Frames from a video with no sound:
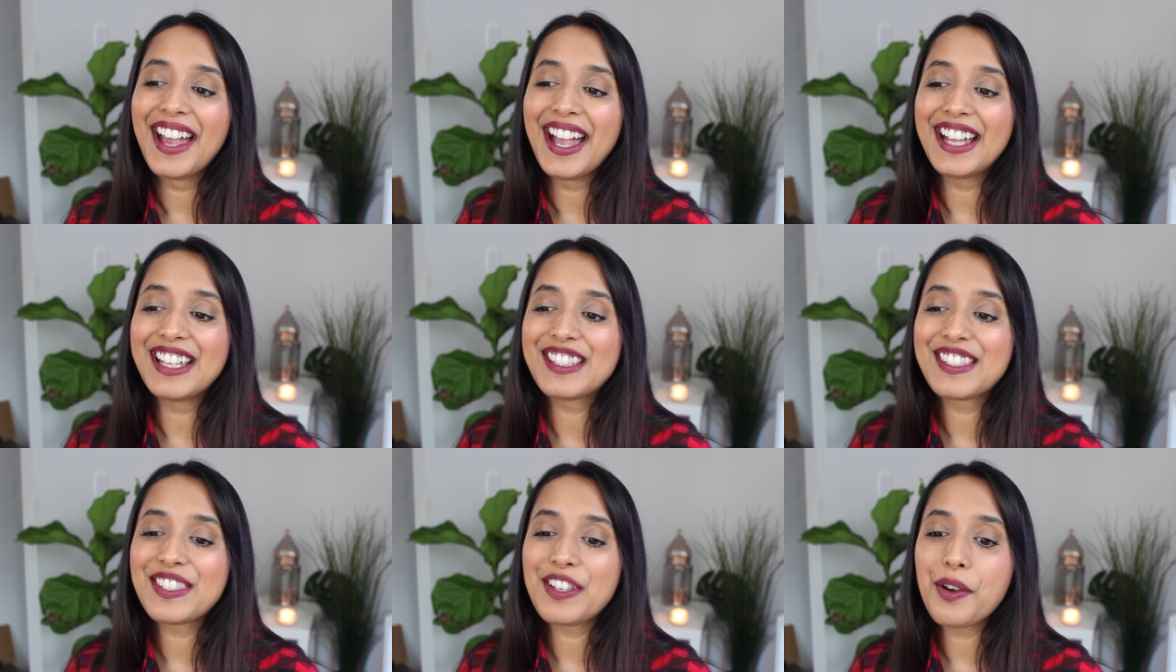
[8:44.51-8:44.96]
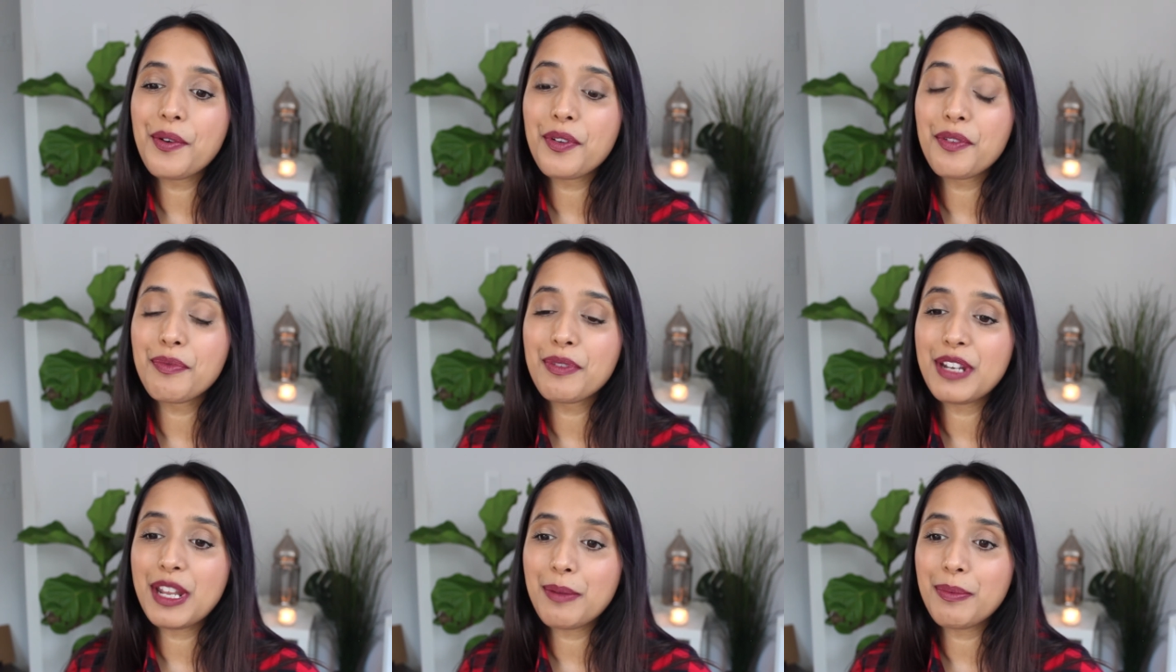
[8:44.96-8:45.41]
And so
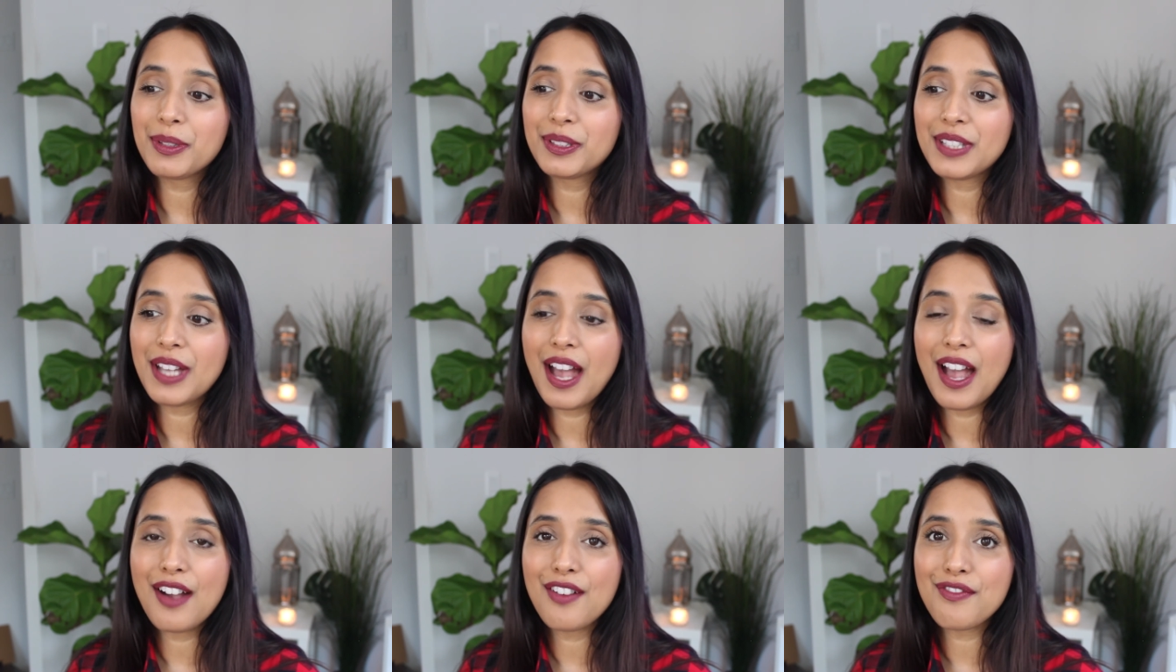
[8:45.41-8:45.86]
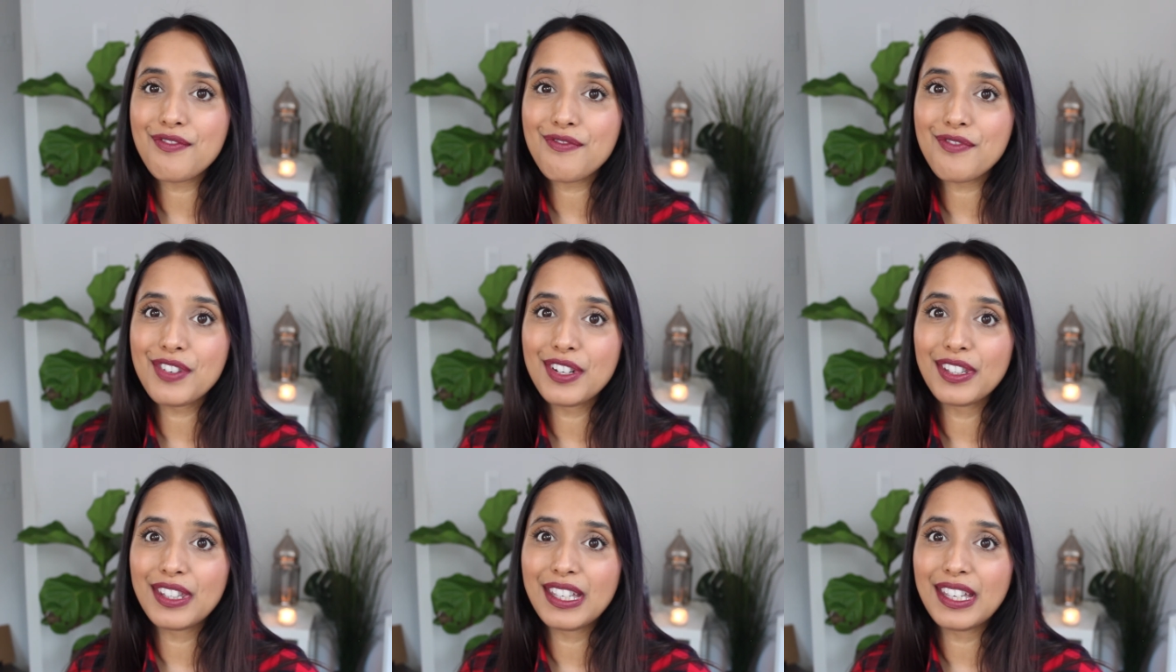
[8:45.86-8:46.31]
we've been able to have
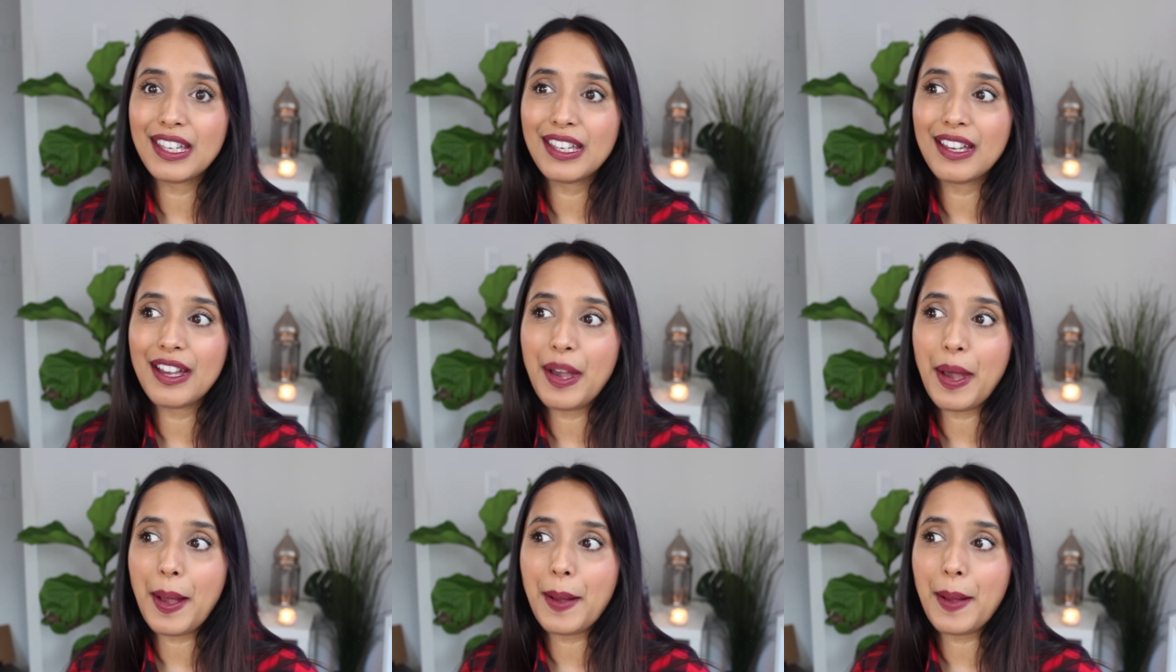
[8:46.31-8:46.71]
really